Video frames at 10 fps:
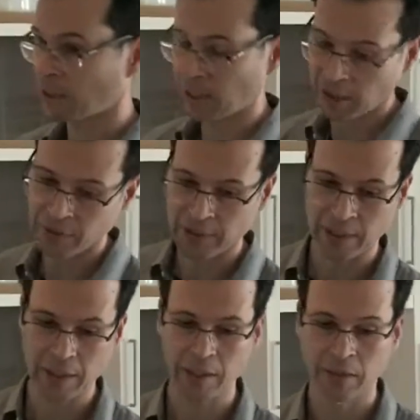And
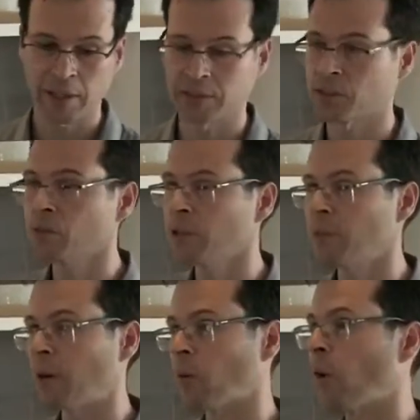everything in here has a
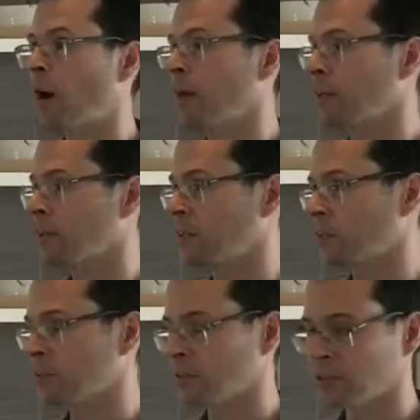story about why there
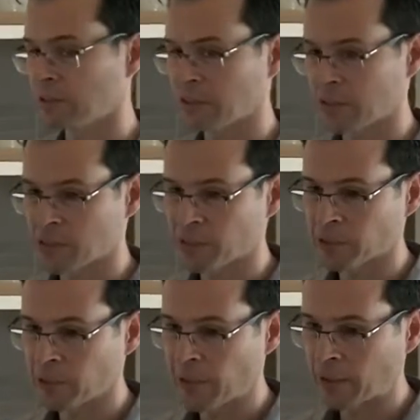was a
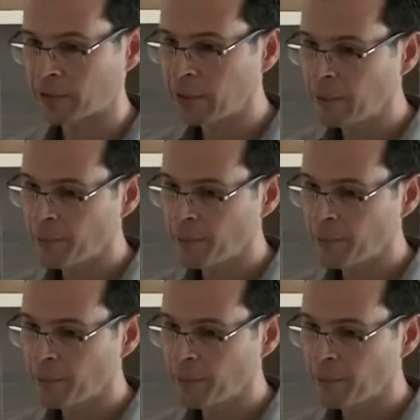sensibility about